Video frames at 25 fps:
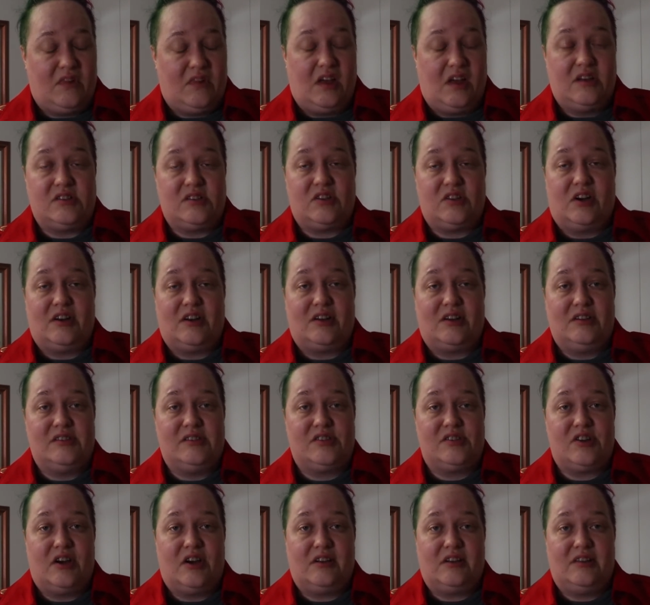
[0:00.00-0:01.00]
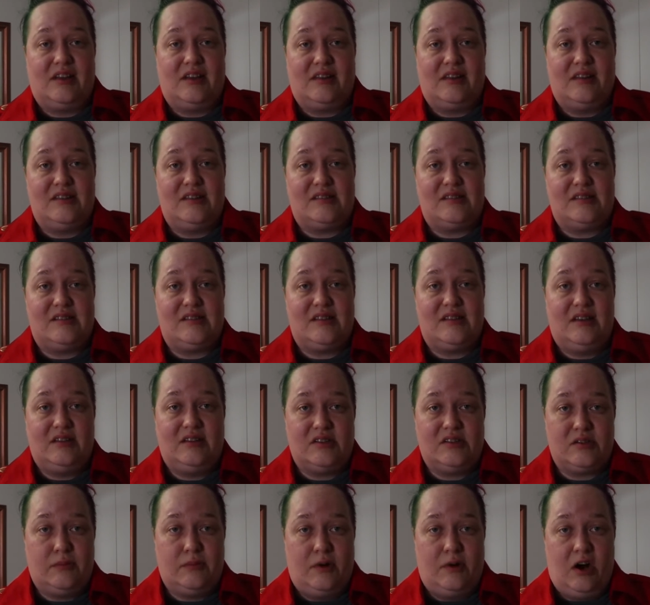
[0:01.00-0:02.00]
start constructing this
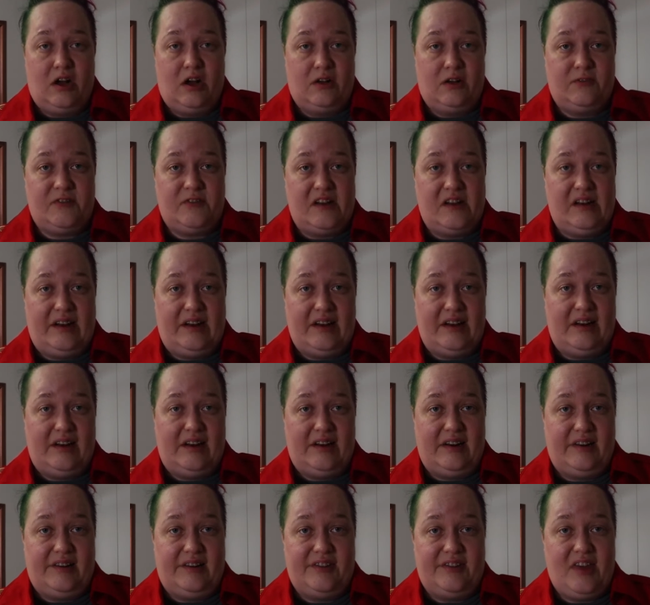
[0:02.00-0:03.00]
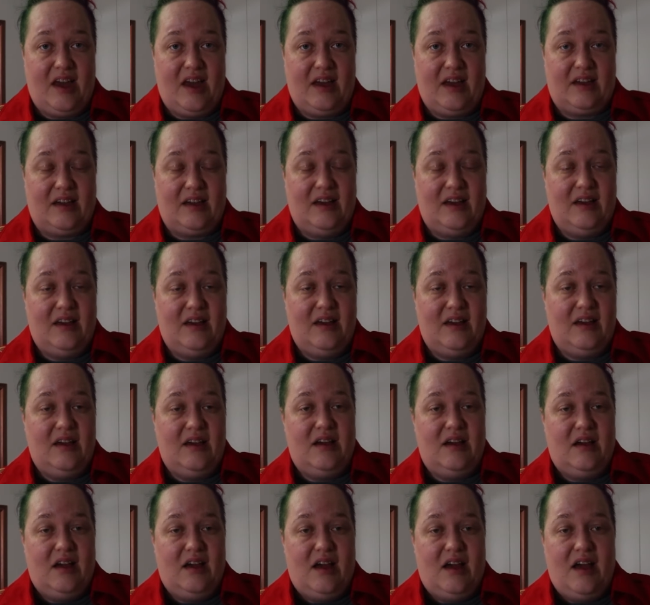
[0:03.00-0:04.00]
small fiddly little thing.
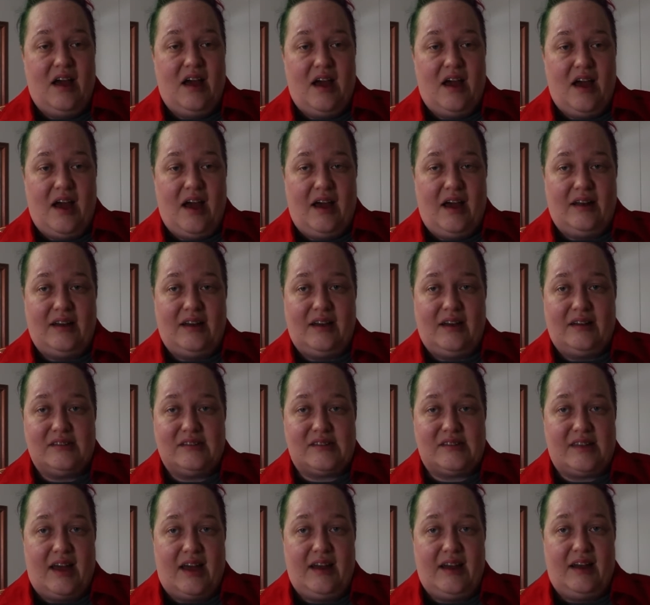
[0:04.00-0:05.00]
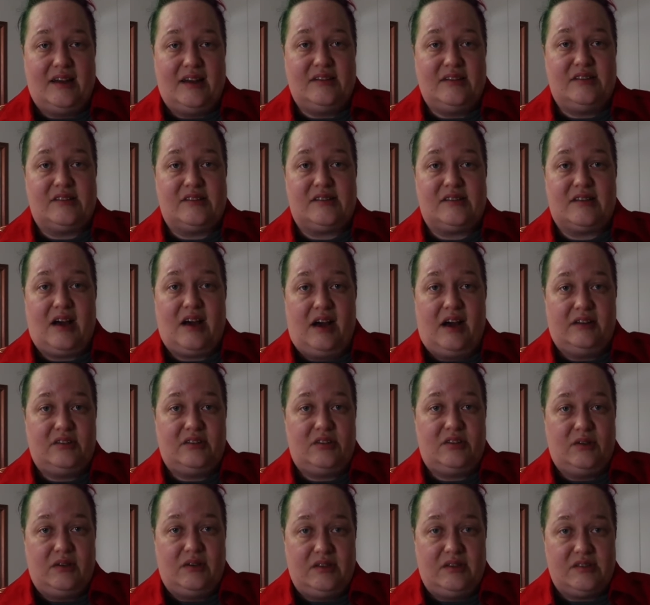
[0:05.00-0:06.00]
And instead I just got
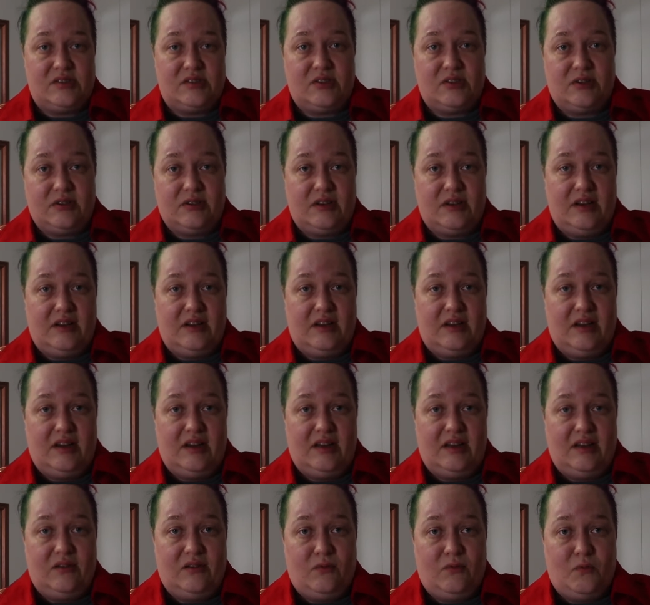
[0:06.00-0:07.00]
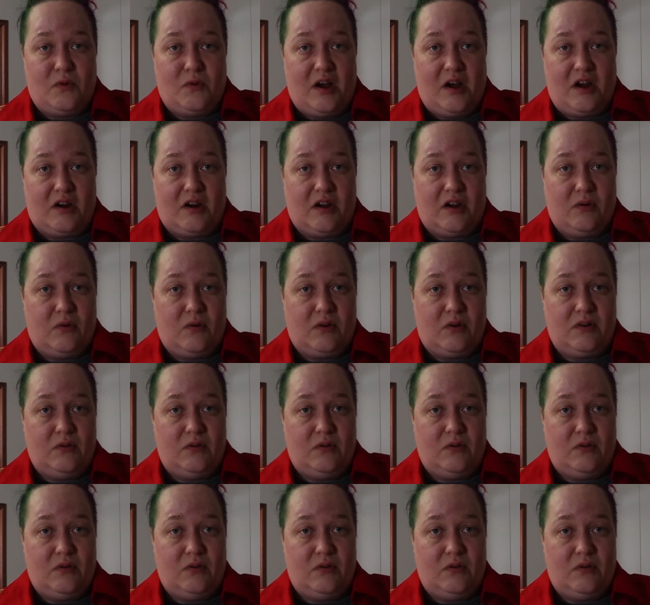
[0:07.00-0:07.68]
to insert it where it